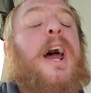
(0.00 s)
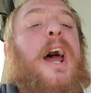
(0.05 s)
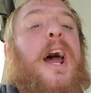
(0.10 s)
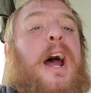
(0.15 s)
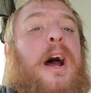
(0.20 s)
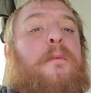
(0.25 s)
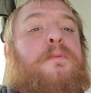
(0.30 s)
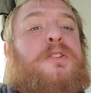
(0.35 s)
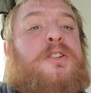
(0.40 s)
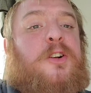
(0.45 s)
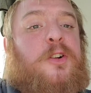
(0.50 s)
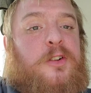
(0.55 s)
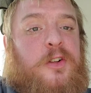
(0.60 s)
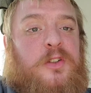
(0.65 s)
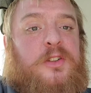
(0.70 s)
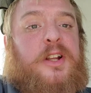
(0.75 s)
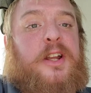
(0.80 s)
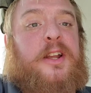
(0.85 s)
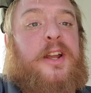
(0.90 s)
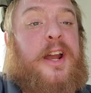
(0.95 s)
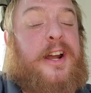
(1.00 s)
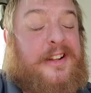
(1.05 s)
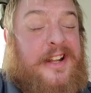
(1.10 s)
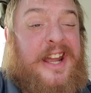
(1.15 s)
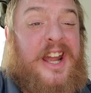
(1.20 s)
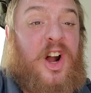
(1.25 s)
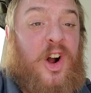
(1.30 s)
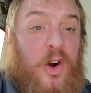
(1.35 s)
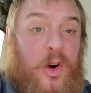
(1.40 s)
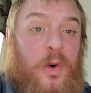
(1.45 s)
Absolutely. And
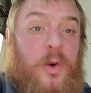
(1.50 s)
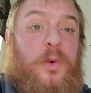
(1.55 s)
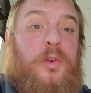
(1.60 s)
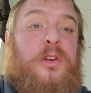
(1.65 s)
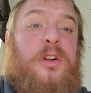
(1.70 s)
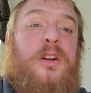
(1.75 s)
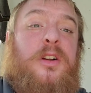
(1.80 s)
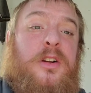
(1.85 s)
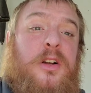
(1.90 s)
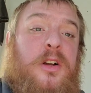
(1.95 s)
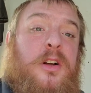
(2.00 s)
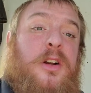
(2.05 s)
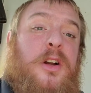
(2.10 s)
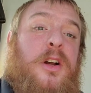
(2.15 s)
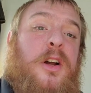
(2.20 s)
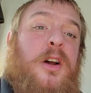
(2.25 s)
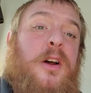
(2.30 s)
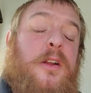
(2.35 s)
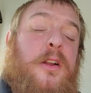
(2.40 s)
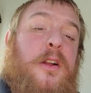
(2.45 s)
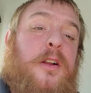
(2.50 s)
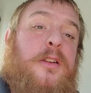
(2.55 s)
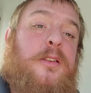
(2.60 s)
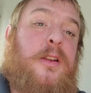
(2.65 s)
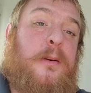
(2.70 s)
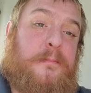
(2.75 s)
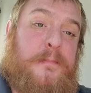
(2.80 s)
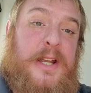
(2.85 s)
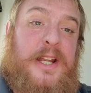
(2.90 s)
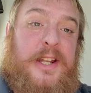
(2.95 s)
they own
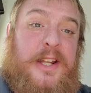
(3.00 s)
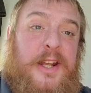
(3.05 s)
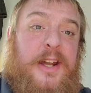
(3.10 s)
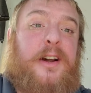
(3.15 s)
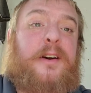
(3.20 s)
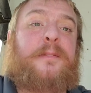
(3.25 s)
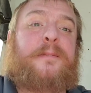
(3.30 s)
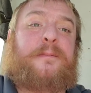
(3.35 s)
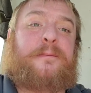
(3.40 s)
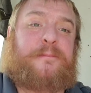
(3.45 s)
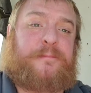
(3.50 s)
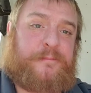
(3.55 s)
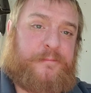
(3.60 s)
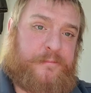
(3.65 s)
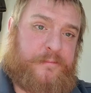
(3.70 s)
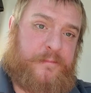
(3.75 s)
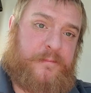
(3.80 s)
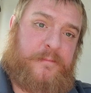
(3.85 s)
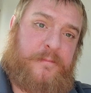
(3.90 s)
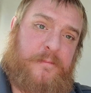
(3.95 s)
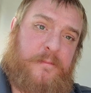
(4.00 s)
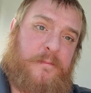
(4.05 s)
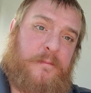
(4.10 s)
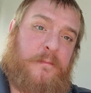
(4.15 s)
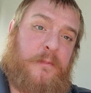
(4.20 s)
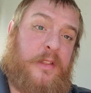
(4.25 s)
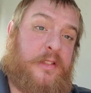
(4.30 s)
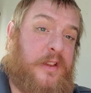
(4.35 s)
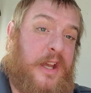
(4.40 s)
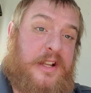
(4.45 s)
the media.
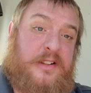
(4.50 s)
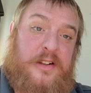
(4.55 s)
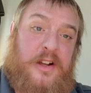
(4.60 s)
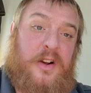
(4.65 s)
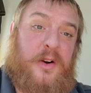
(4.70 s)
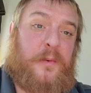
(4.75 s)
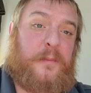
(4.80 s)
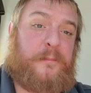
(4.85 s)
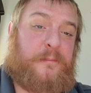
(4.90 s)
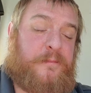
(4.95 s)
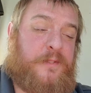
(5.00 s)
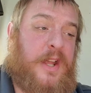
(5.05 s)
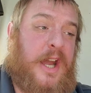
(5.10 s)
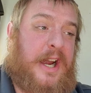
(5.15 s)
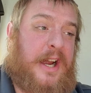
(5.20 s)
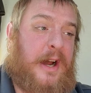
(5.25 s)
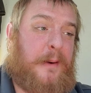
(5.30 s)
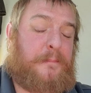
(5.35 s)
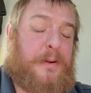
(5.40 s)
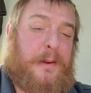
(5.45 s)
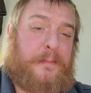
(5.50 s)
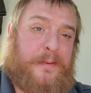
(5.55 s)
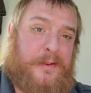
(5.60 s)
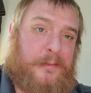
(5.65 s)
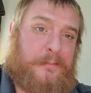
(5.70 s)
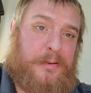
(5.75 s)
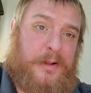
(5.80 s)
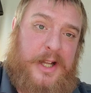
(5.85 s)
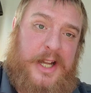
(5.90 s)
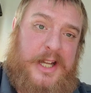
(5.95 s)
They do. They got people
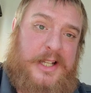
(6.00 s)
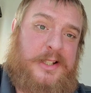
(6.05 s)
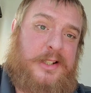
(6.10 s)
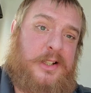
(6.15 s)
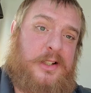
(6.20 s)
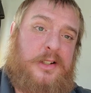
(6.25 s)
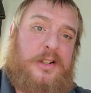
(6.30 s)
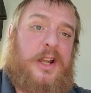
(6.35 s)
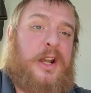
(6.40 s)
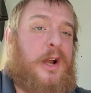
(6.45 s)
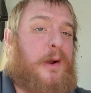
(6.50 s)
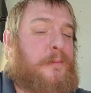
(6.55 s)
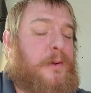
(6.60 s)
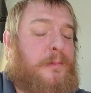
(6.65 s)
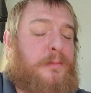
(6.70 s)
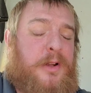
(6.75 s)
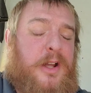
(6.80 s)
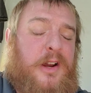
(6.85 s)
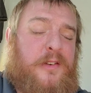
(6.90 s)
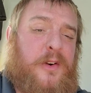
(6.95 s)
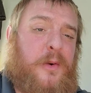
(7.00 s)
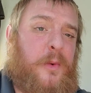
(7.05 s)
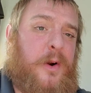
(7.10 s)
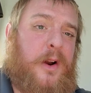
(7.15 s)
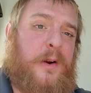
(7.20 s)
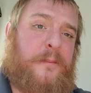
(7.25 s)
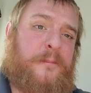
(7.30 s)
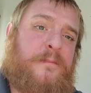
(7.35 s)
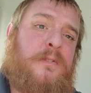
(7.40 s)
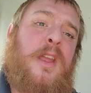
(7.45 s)
in place. They got people
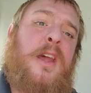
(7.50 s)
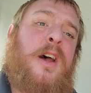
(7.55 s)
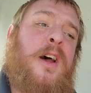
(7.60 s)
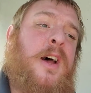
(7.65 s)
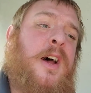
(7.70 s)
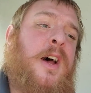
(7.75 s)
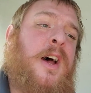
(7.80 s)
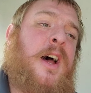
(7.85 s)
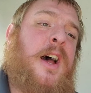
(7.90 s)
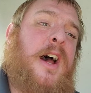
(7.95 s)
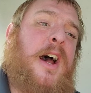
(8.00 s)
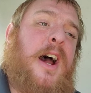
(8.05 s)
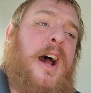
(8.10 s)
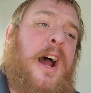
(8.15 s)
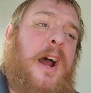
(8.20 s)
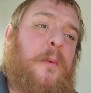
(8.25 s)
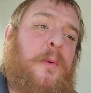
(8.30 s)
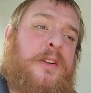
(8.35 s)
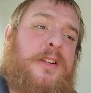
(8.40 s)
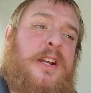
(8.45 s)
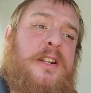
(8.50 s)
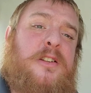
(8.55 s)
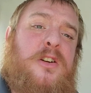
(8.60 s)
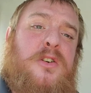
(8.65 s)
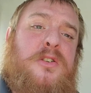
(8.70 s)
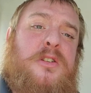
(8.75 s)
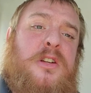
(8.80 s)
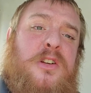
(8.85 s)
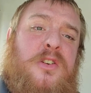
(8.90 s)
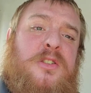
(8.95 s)
everywhere. And what they do
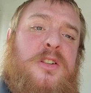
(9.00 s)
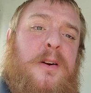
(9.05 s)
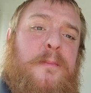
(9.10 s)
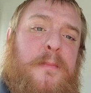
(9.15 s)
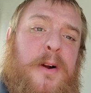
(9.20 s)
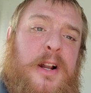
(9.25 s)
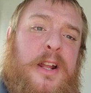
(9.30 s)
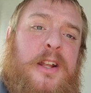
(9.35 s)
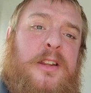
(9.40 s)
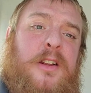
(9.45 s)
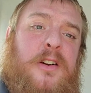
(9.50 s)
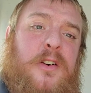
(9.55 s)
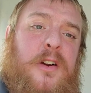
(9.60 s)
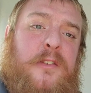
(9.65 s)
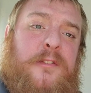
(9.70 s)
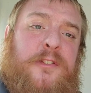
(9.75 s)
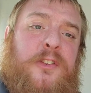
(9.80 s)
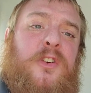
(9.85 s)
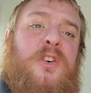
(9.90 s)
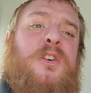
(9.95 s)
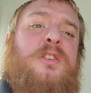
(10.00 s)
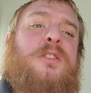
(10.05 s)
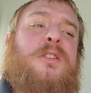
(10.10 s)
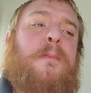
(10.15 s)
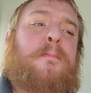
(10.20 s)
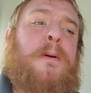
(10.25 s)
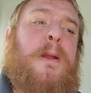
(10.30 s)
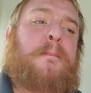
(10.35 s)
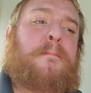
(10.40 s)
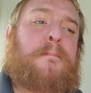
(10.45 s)
is they use their money and their influence
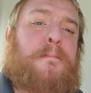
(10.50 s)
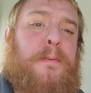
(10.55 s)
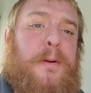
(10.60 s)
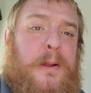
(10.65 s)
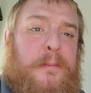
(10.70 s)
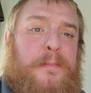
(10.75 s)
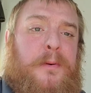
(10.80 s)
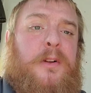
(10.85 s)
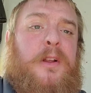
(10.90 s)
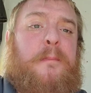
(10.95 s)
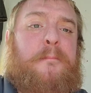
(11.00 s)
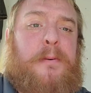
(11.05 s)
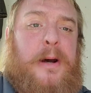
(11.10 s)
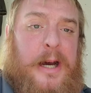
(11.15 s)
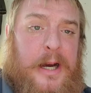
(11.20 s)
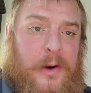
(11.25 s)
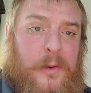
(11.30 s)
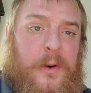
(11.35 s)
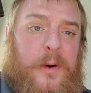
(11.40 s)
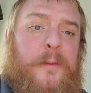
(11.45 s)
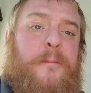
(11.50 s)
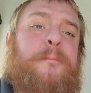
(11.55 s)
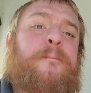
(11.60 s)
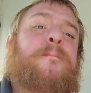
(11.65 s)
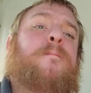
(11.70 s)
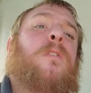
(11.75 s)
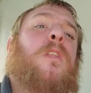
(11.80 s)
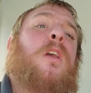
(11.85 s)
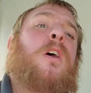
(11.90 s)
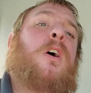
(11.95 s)
to keep people in power
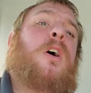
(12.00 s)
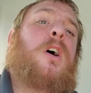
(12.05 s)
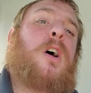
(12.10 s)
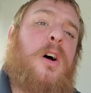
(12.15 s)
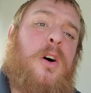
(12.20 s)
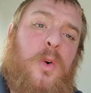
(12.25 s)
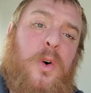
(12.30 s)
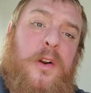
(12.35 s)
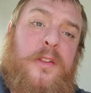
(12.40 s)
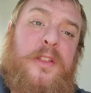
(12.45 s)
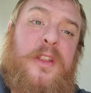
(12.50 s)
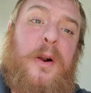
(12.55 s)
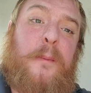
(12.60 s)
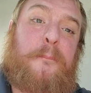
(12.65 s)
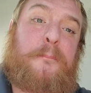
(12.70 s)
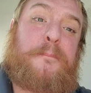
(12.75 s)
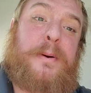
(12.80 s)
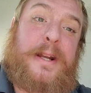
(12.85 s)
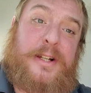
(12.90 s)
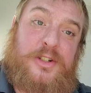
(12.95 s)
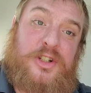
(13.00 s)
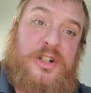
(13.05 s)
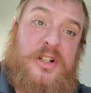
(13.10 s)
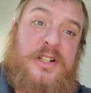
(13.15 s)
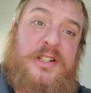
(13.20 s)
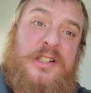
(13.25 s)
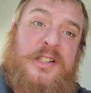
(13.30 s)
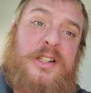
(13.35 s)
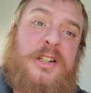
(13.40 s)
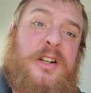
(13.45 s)
who are their
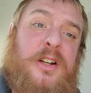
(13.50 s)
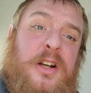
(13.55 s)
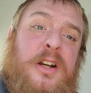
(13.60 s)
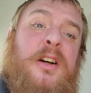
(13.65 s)
bitches.